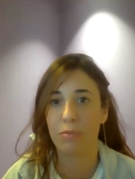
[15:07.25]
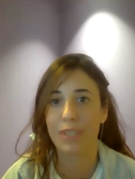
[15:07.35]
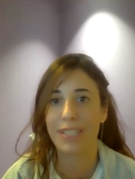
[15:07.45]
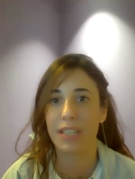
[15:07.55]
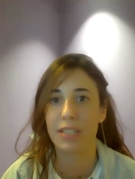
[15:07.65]

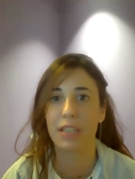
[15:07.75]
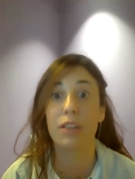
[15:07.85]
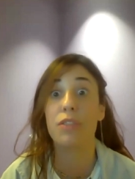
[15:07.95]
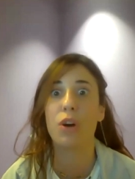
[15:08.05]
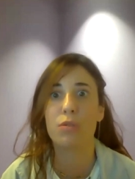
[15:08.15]

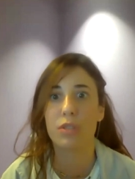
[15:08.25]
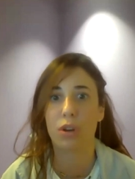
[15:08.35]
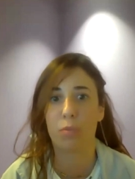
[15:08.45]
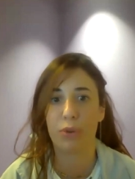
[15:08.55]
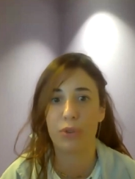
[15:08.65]
seizing those
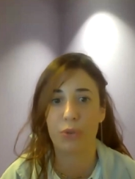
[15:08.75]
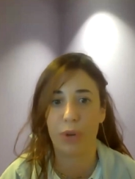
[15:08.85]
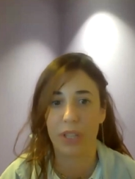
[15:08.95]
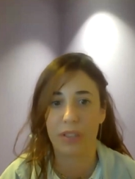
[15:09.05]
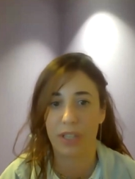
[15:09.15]

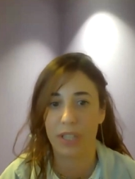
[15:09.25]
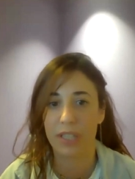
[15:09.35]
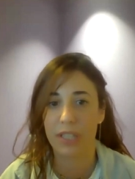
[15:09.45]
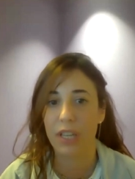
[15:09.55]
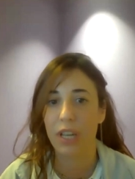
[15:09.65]

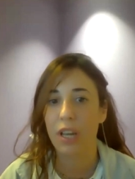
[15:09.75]
opportunities.